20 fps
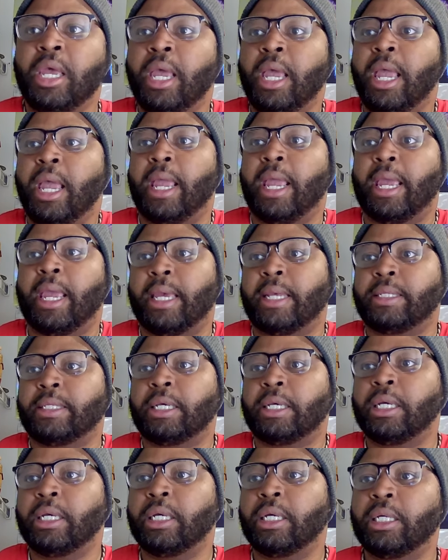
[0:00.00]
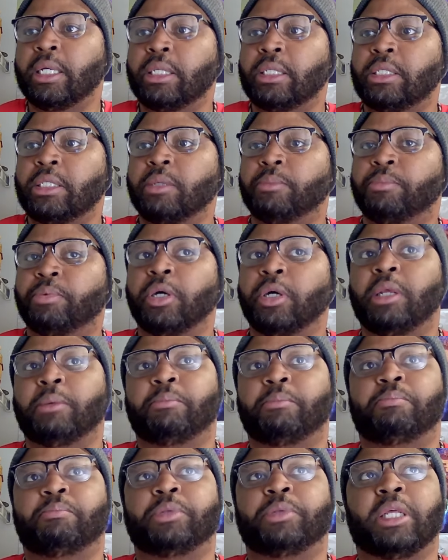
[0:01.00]
And to put
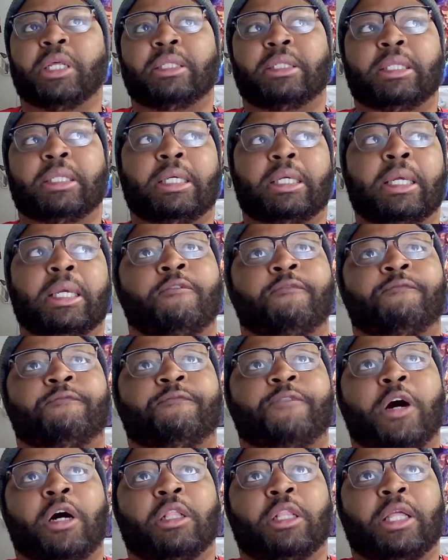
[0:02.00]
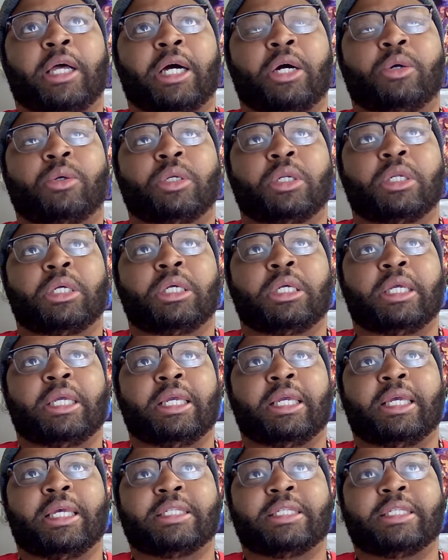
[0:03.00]
it bluntly, Fallout is a